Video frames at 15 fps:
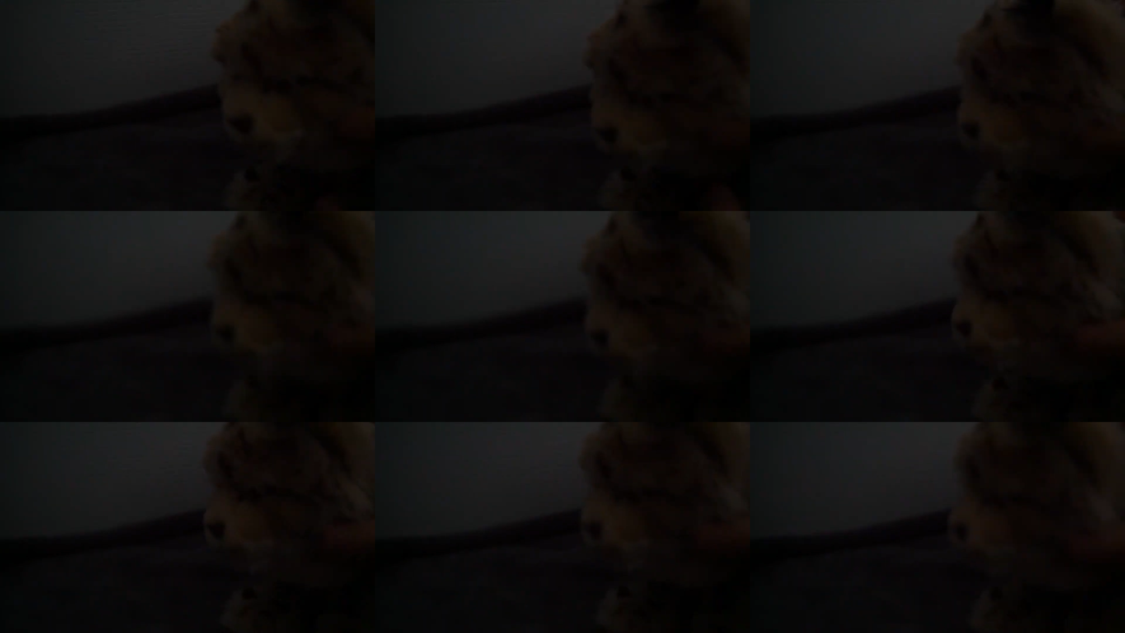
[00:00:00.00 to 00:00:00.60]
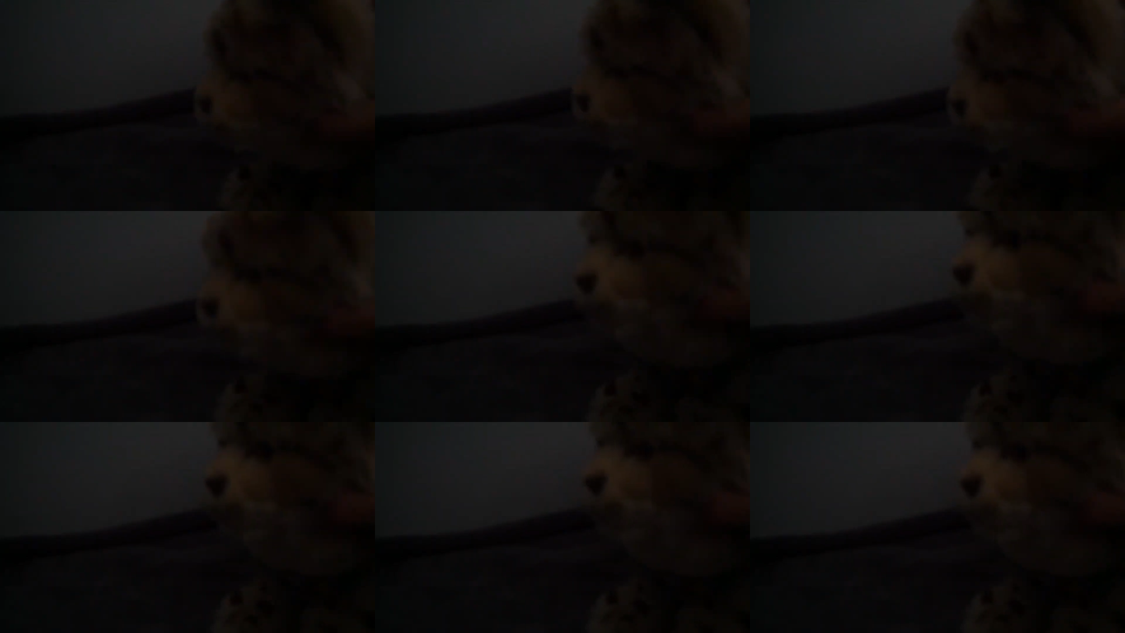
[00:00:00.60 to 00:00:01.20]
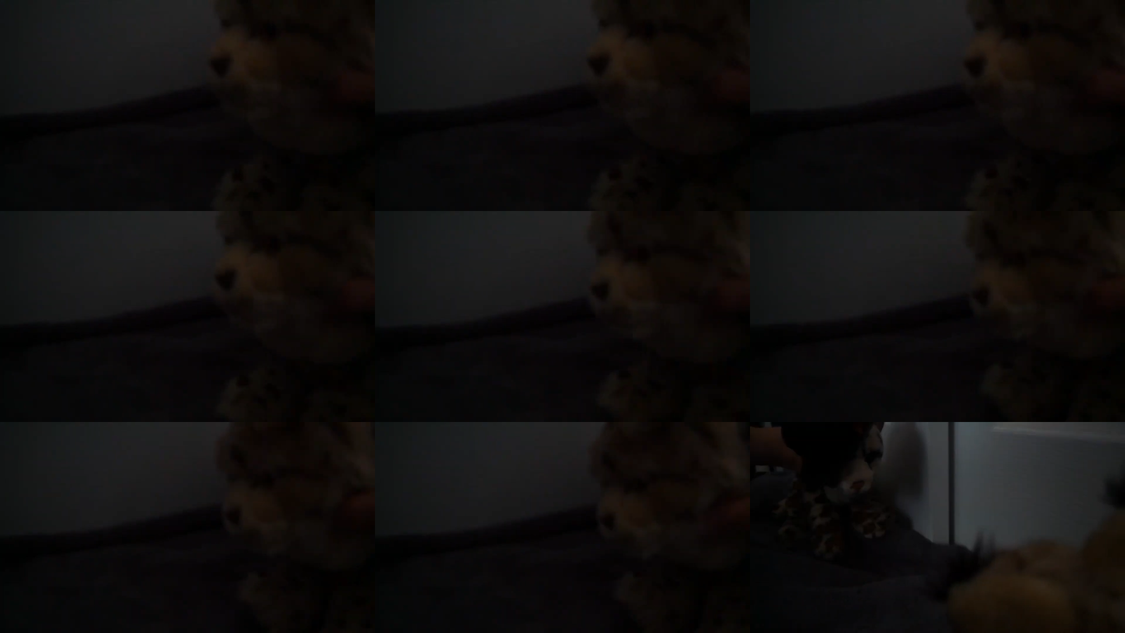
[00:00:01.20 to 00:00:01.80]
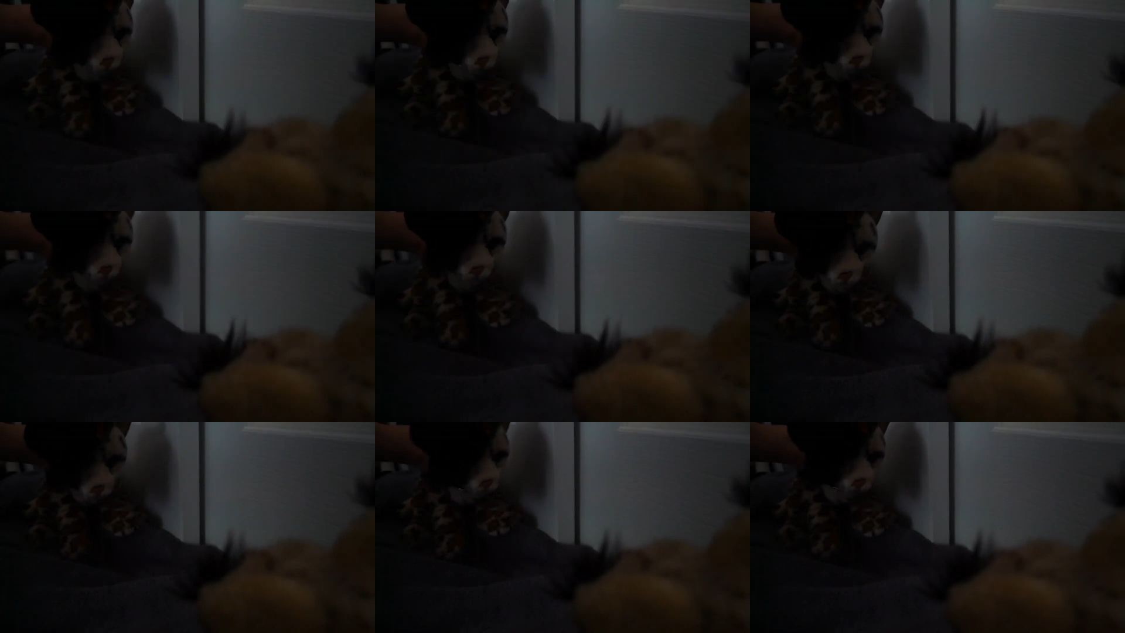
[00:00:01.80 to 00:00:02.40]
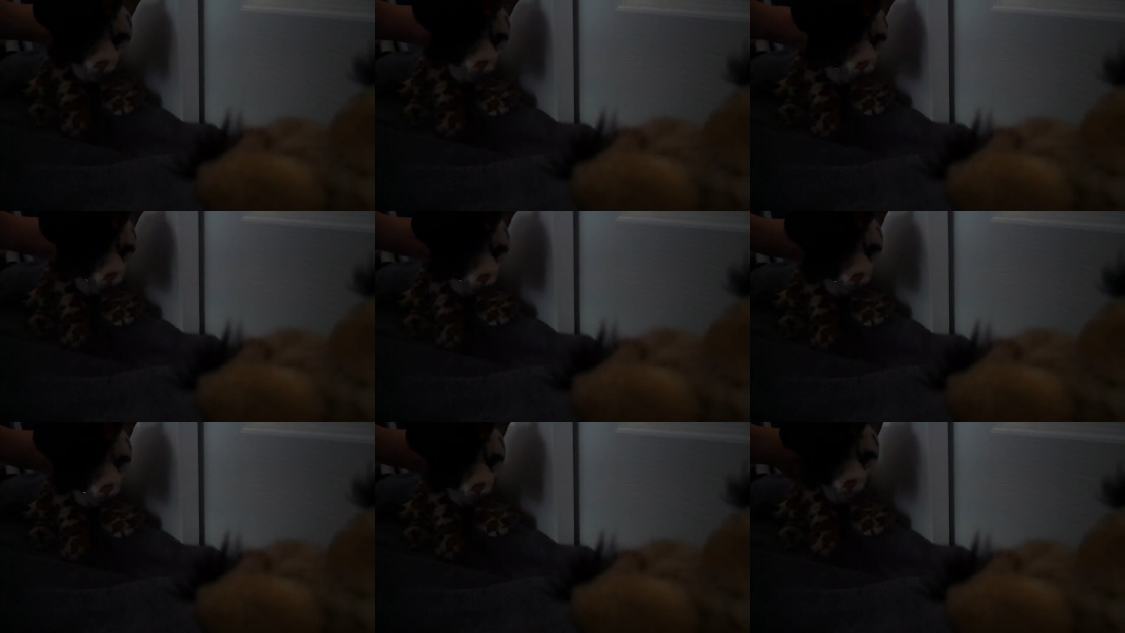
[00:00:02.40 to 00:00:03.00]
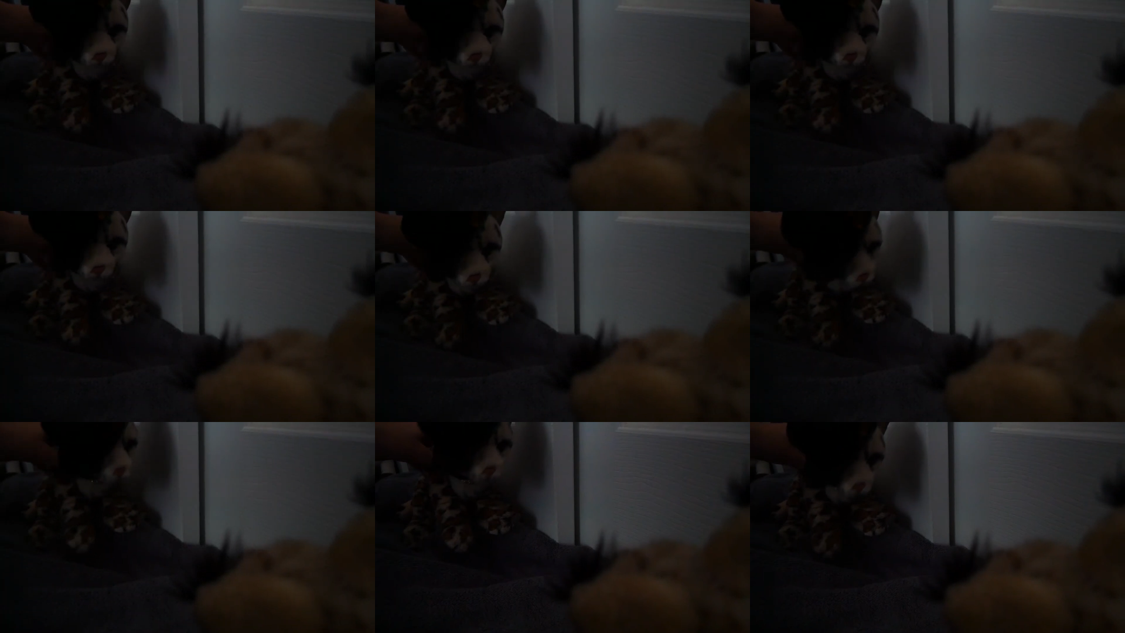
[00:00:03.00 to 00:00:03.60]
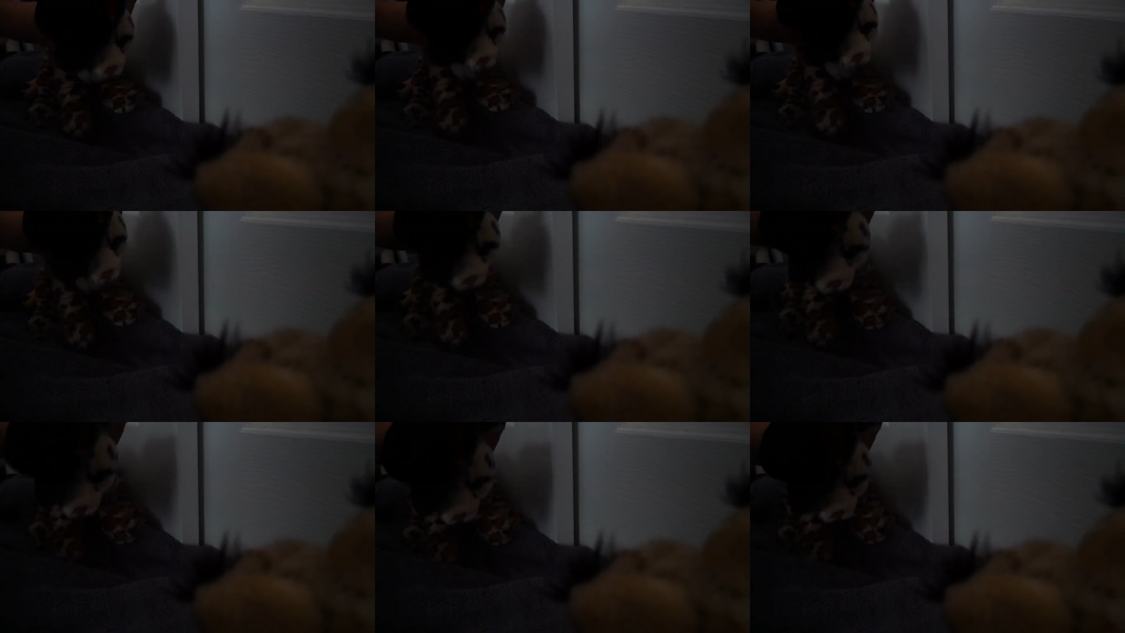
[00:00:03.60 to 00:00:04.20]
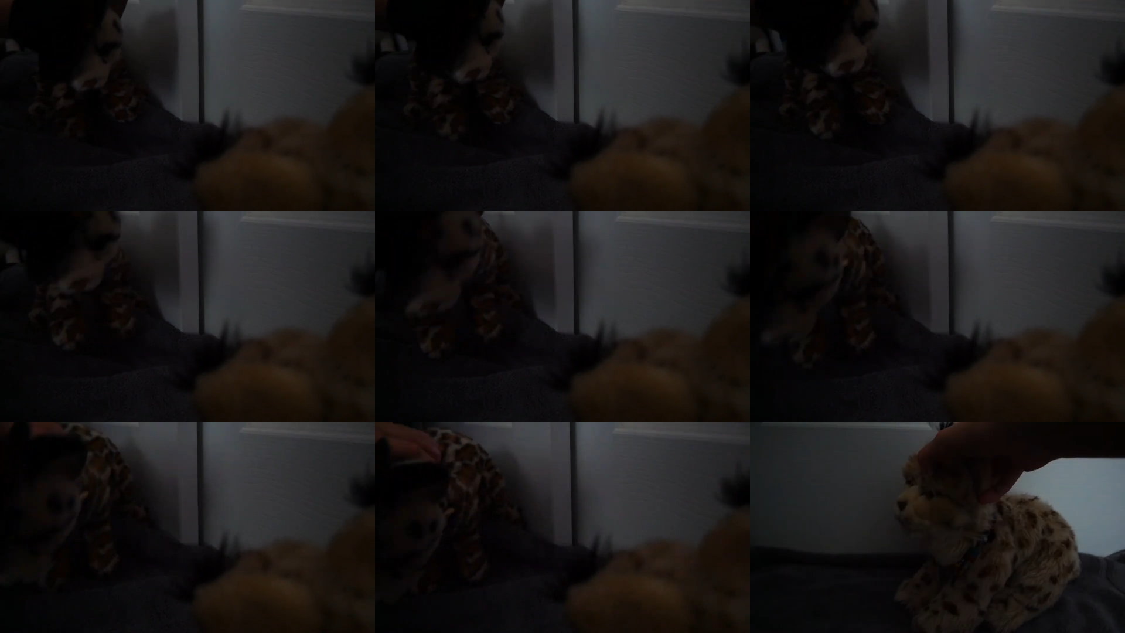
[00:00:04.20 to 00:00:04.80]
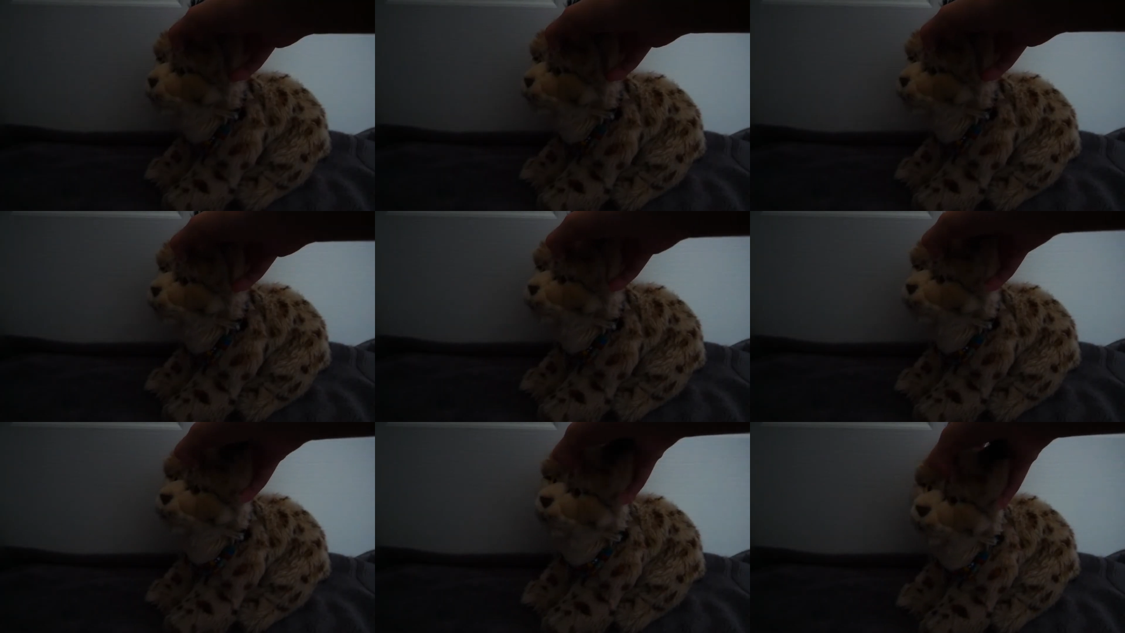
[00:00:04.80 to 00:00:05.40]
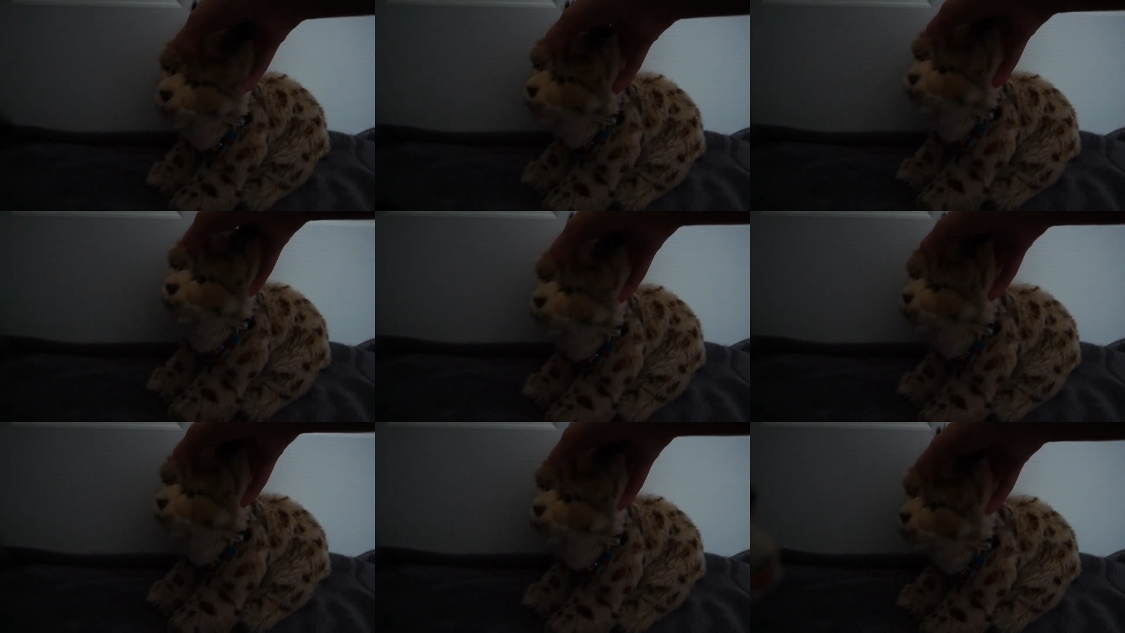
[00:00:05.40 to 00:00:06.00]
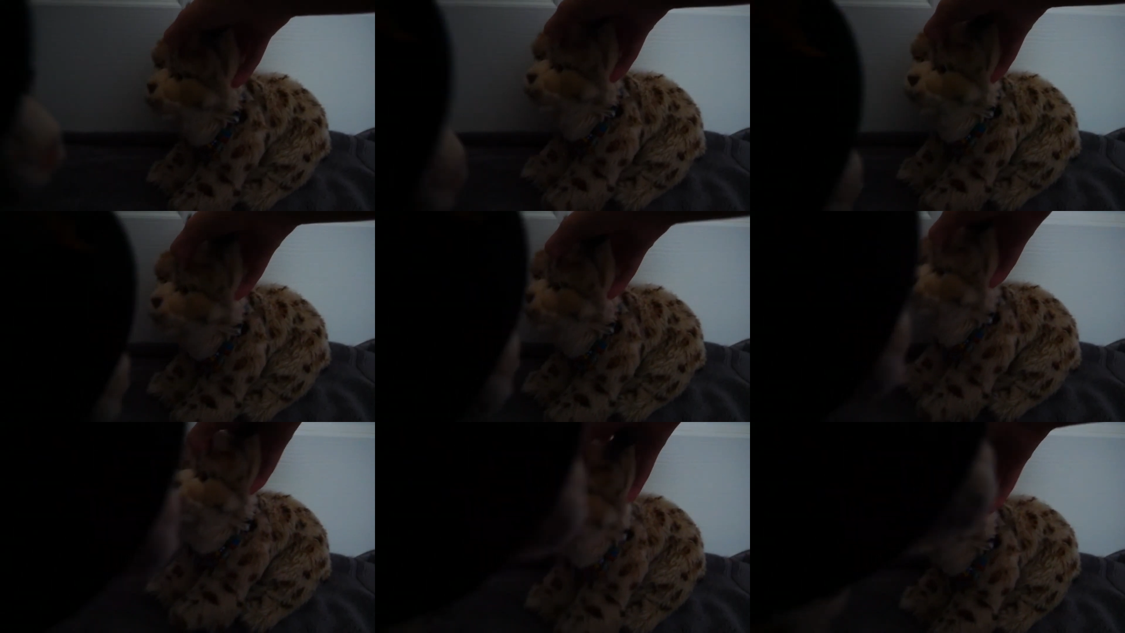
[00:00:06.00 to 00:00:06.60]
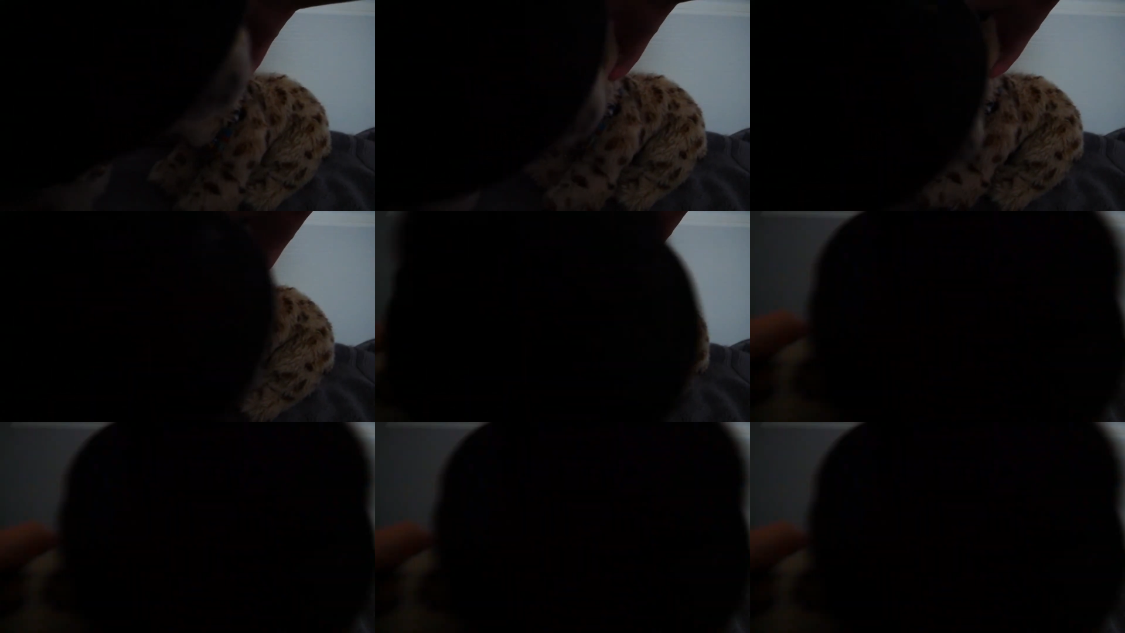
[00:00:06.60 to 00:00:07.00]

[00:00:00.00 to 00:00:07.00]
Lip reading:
Nobody's mouth can be seen.